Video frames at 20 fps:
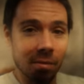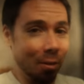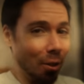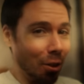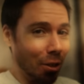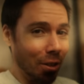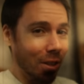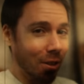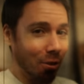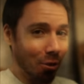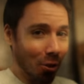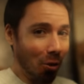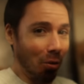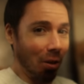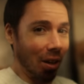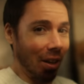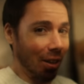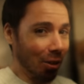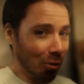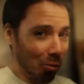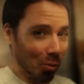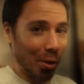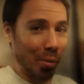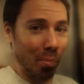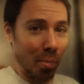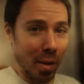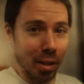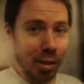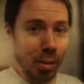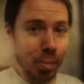It's okay. It's
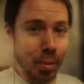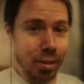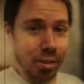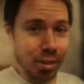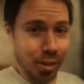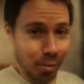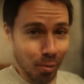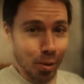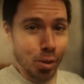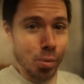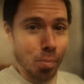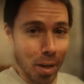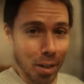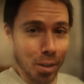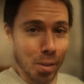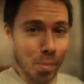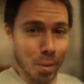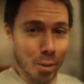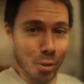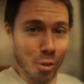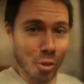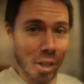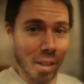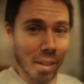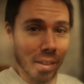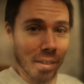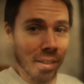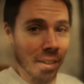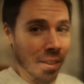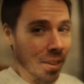respectable. It's a respectable
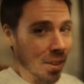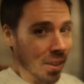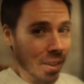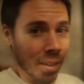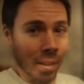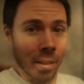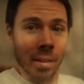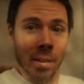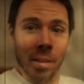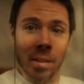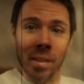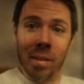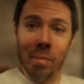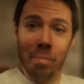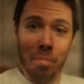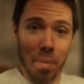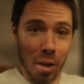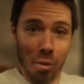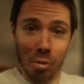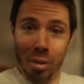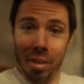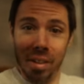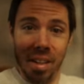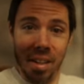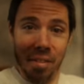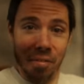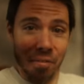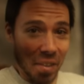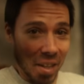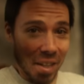shot. Battery
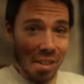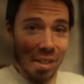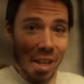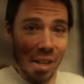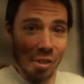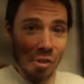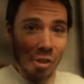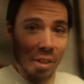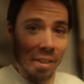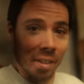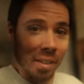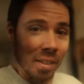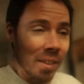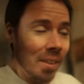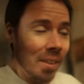life, fantastic.